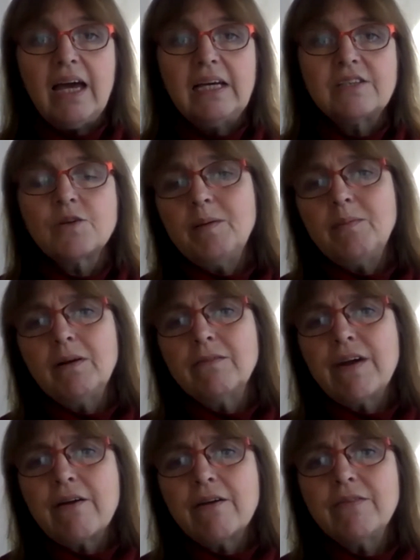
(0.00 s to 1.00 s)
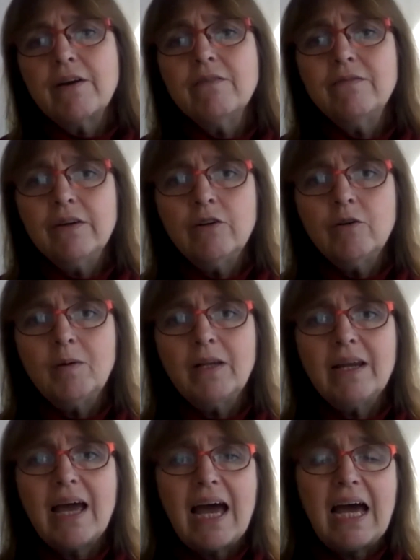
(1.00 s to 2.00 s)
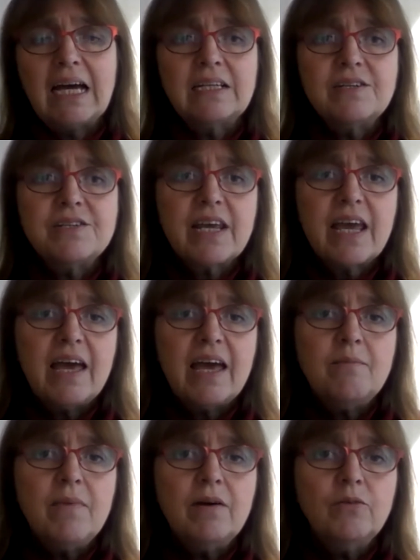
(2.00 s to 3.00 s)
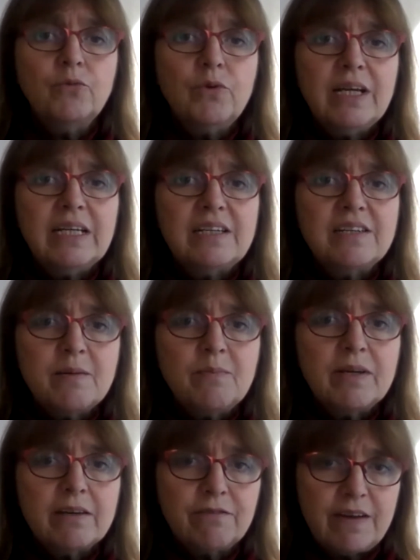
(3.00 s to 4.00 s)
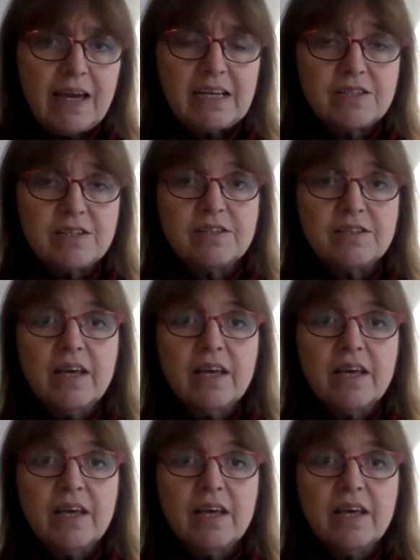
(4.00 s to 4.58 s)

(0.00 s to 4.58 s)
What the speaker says: So people are very, very vulnerable and really deeply affected